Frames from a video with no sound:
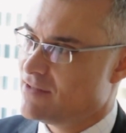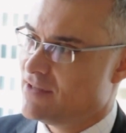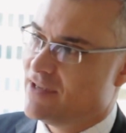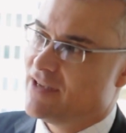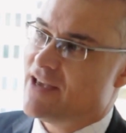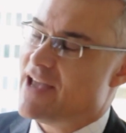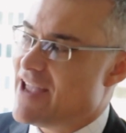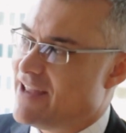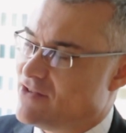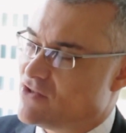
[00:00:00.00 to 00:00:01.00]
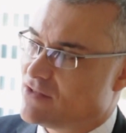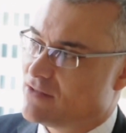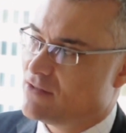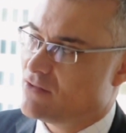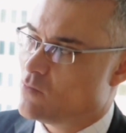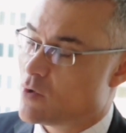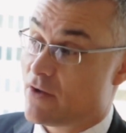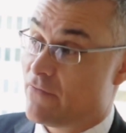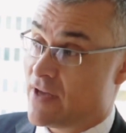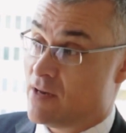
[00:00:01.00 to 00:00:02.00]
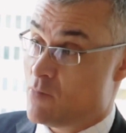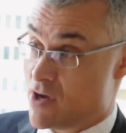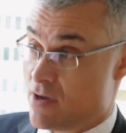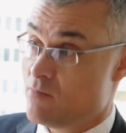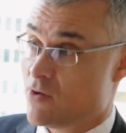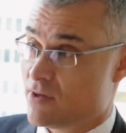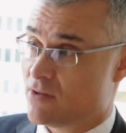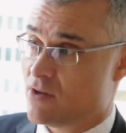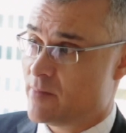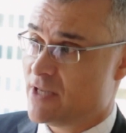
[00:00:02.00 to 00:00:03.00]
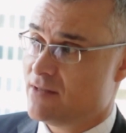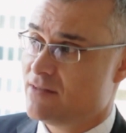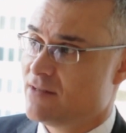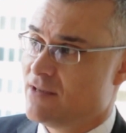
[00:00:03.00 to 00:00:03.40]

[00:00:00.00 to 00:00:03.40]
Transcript: Mm-hmm. And what I've found in my own personal hobbies